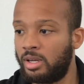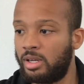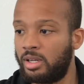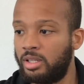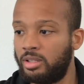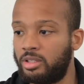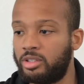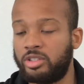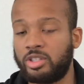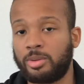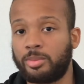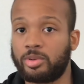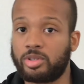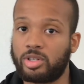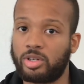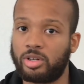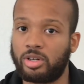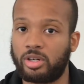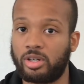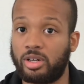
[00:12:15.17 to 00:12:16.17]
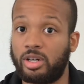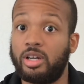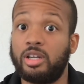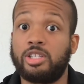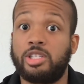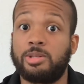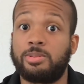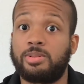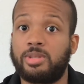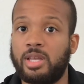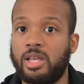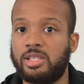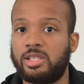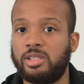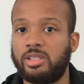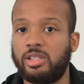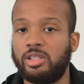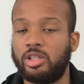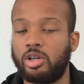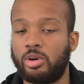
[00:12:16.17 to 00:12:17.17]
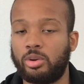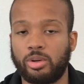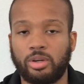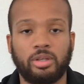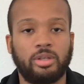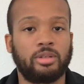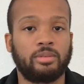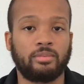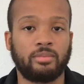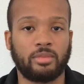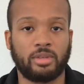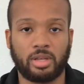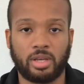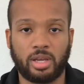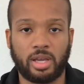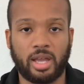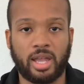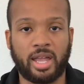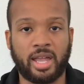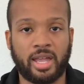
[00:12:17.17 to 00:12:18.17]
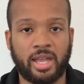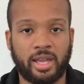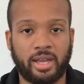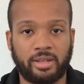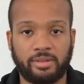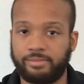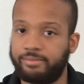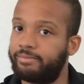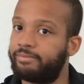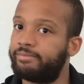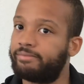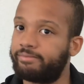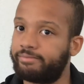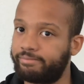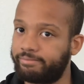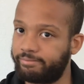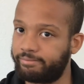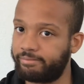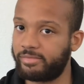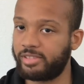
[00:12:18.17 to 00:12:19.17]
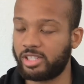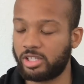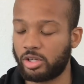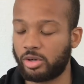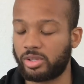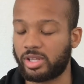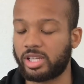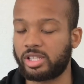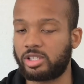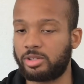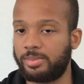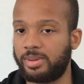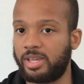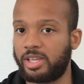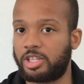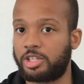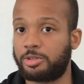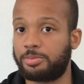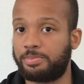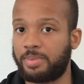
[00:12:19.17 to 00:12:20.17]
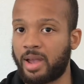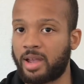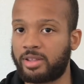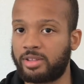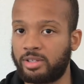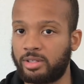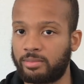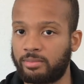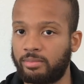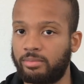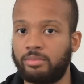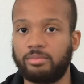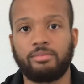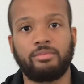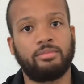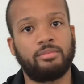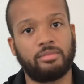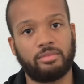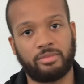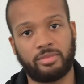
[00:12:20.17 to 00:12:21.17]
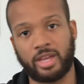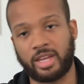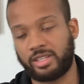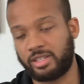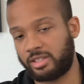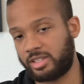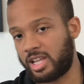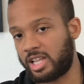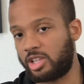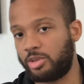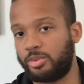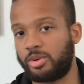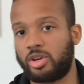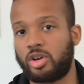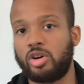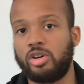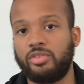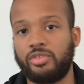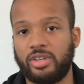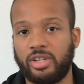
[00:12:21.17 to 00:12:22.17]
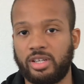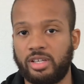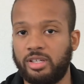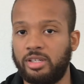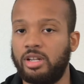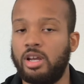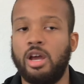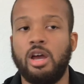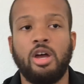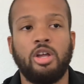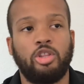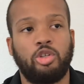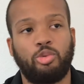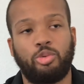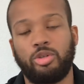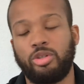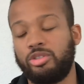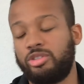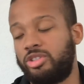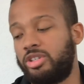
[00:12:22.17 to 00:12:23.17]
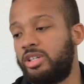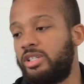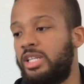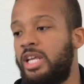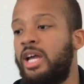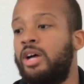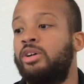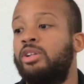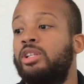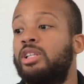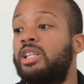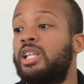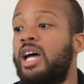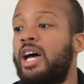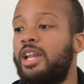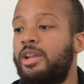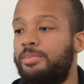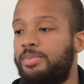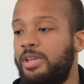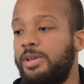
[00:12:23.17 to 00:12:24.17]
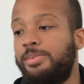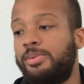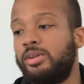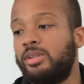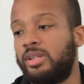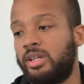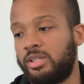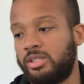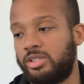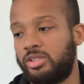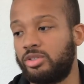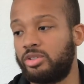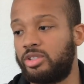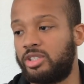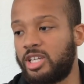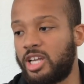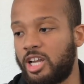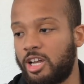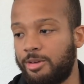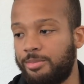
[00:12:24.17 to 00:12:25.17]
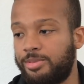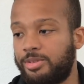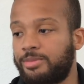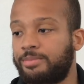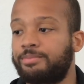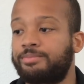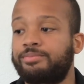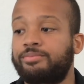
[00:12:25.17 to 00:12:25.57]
those numbers are substantially lower, and that's to be expected. That's exactly when COVID hit. The world shut down. A lot of people lost their jobs.